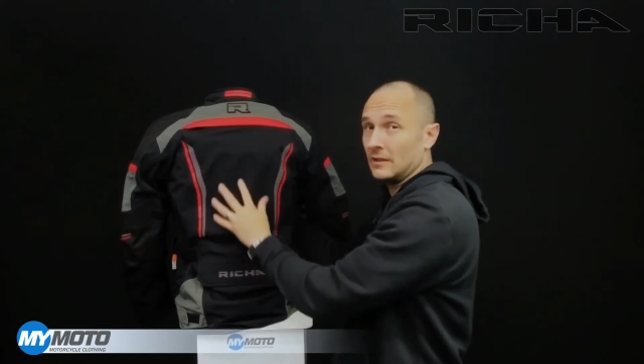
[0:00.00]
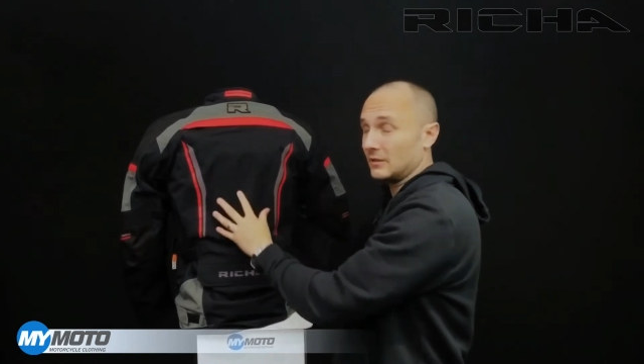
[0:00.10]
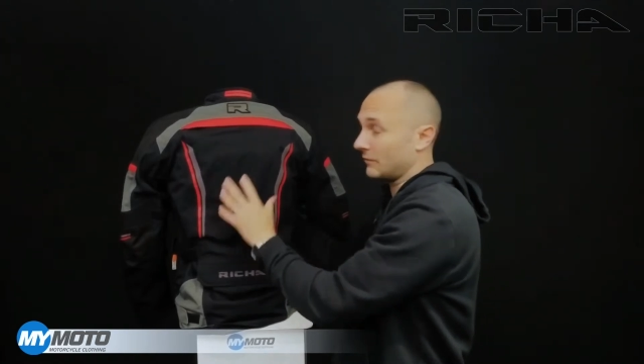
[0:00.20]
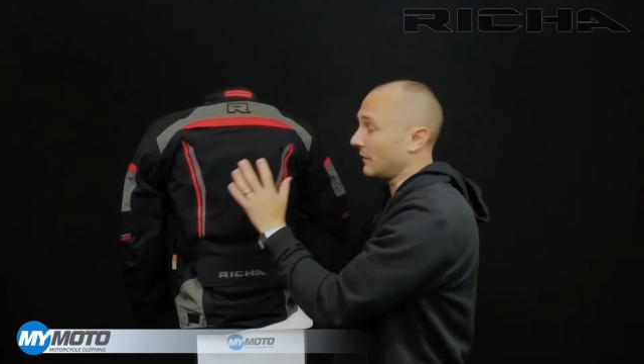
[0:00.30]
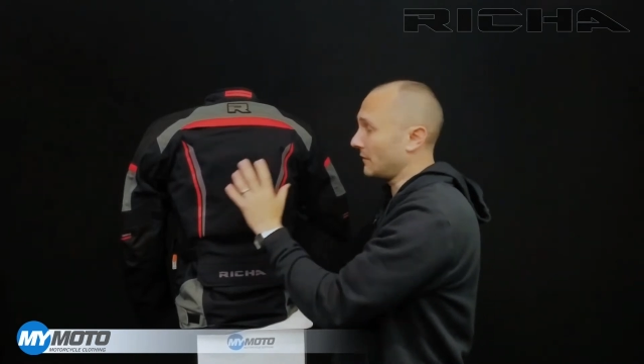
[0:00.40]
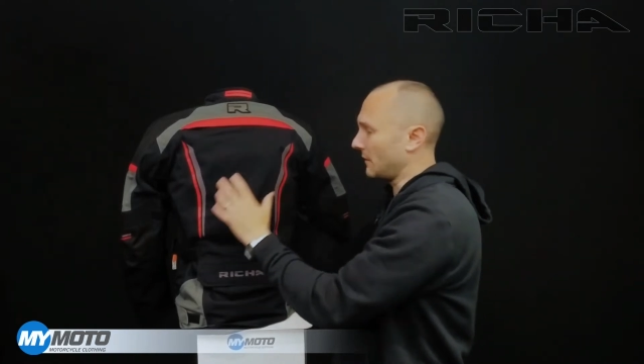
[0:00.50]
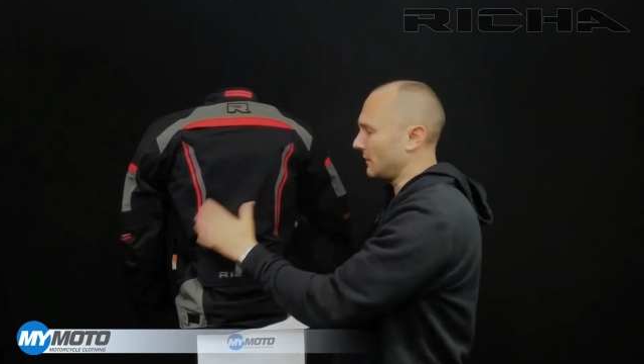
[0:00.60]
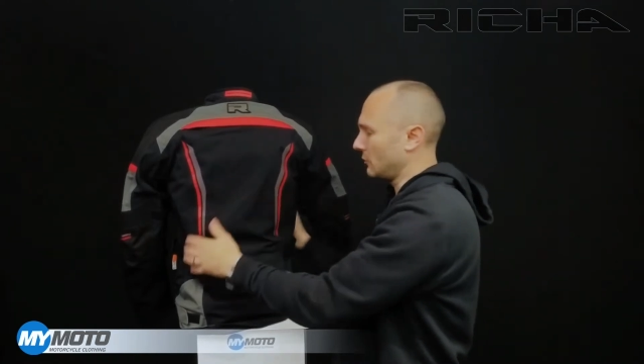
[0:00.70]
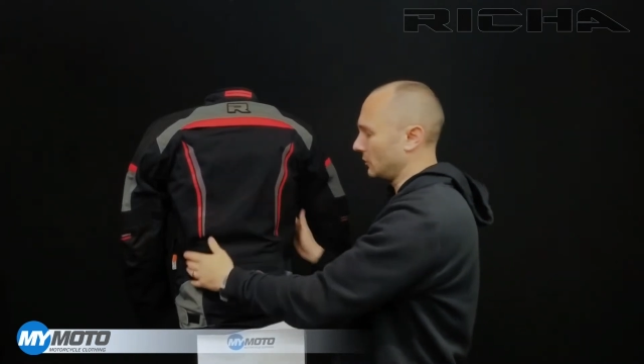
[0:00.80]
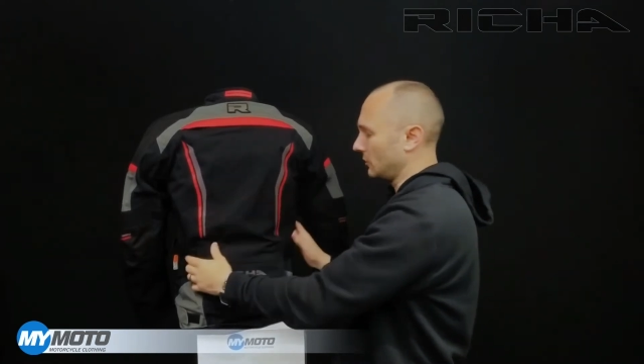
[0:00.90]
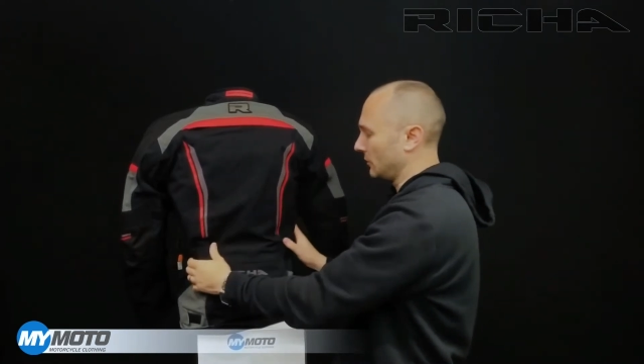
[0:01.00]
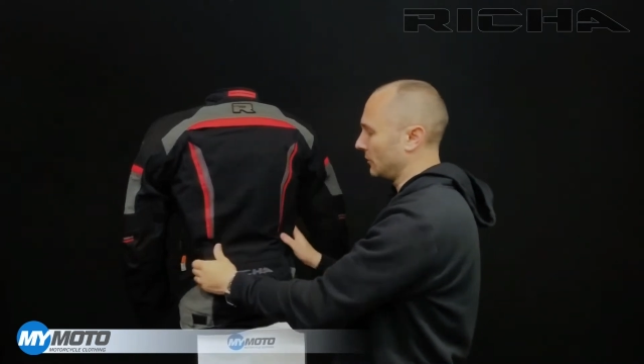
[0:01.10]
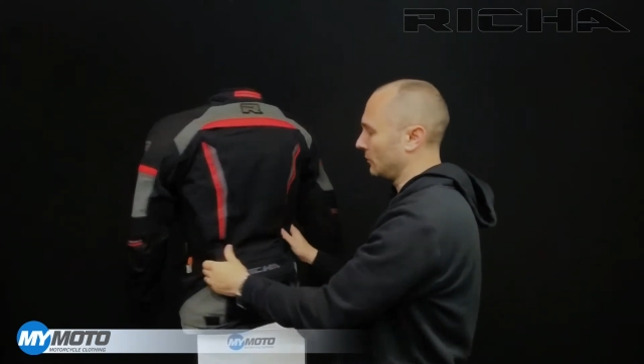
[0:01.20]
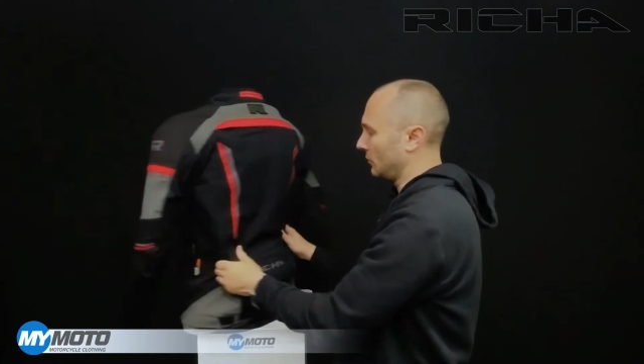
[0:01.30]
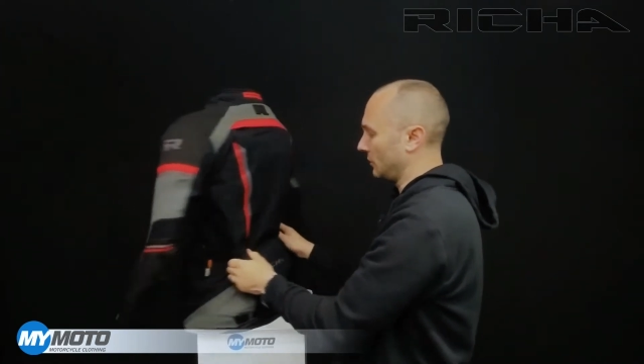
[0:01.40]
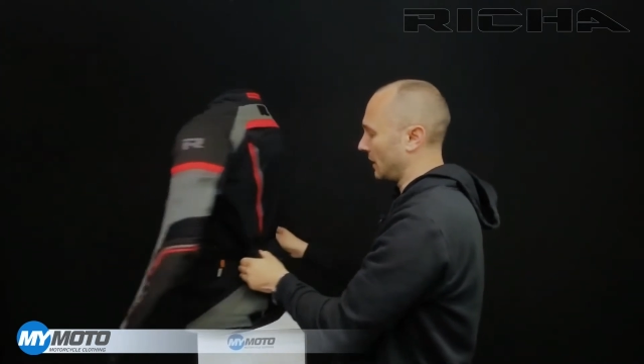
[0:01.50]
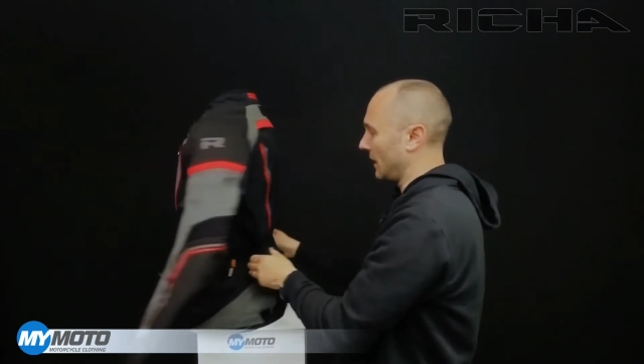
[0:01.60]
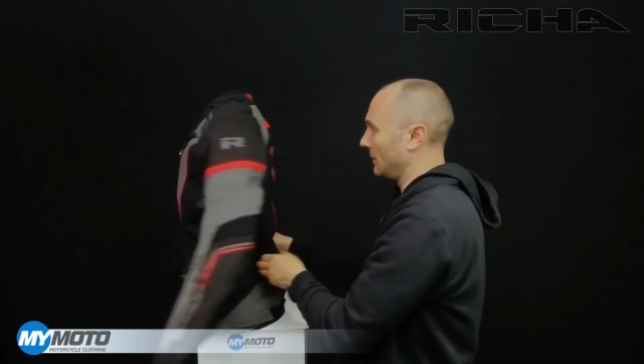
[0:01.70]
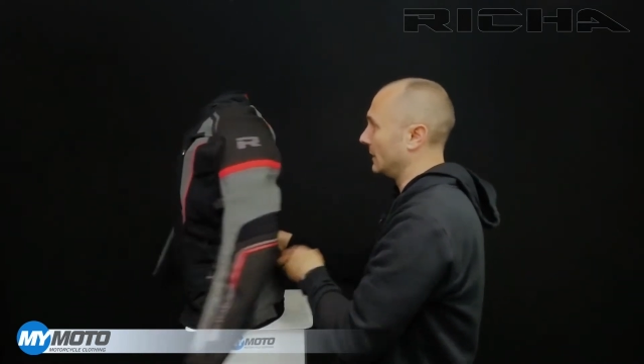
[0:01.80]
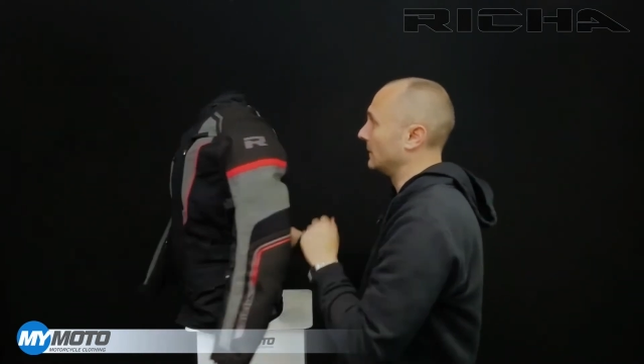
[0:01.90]
It's a very, very good
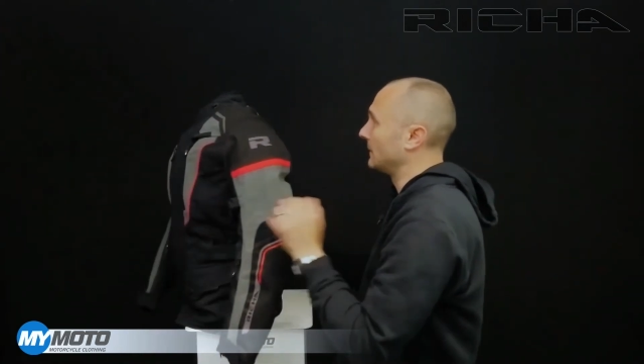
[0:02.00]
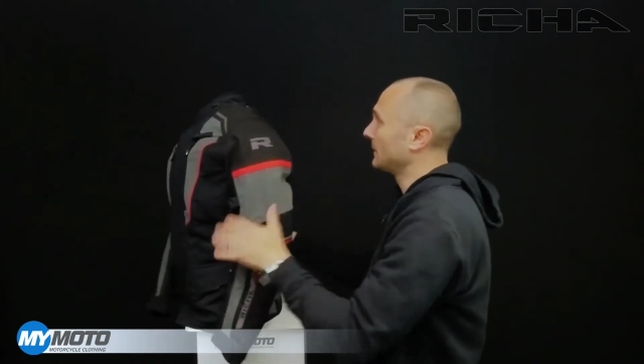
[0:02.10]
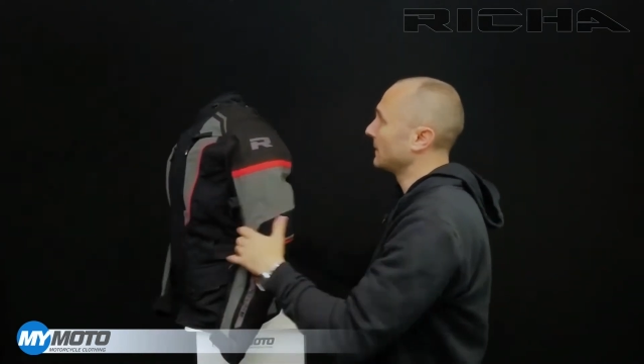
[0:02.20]
armour.